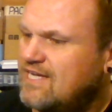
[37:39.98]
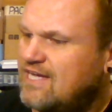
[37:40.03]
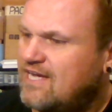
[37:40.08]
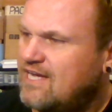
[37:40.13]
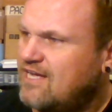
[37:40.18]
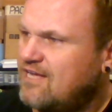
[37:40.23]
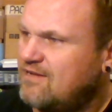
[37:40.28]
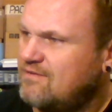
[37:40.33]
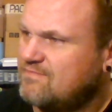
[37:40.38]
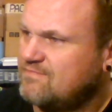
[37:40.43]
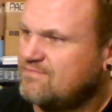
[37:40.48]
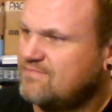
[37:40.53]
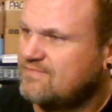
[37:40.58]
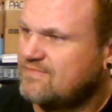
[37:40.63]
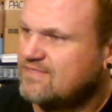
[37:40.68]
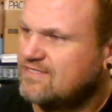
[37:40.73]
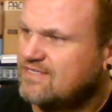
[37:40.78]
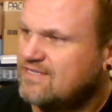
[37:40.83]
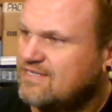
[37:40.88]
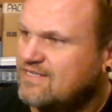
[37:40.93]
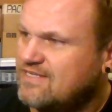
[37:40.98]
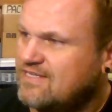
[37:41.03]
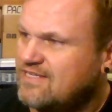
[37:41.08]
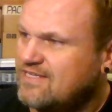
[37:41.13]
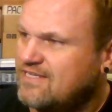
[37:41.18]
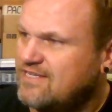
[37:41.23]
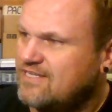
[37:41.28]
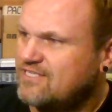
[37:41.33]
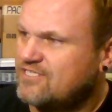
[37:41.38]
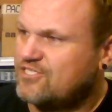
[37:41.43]

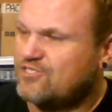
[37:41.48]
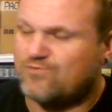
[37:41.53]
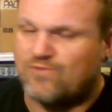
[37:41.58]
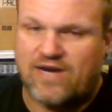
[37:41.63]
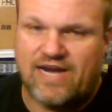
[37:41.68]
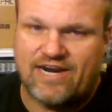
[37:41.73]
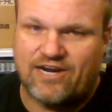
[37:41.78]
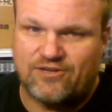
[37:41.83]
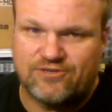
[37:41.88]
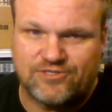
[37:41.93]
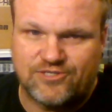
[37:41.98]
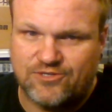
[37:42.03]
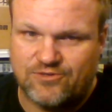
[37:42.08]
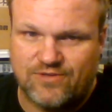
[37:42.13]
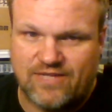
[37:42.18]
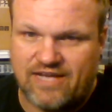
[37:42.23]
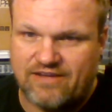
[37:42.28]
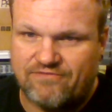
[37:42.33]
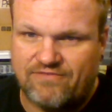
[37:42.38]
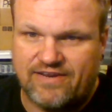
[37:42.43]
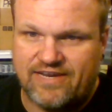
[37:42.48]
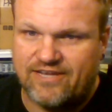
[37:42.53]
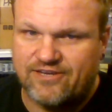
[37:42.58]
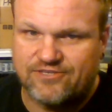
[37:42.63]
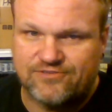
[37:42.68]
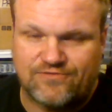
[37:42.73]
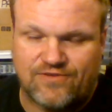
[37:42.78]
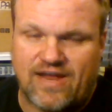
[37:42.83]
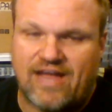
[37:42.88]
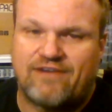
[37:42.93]
This is why I don't do like
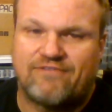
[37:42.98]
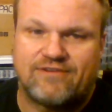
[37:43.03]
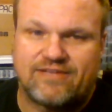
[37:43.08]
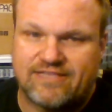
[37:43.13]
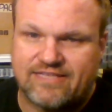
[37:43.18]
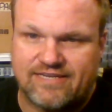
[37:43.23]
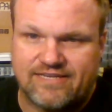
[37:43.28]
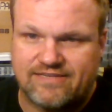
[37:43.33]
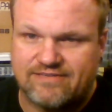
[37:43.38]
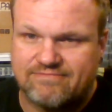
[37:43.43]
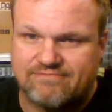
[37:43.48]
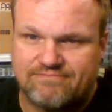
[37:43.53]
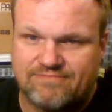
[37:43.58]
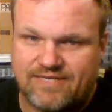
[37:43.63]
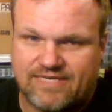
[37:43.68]
videos for everything,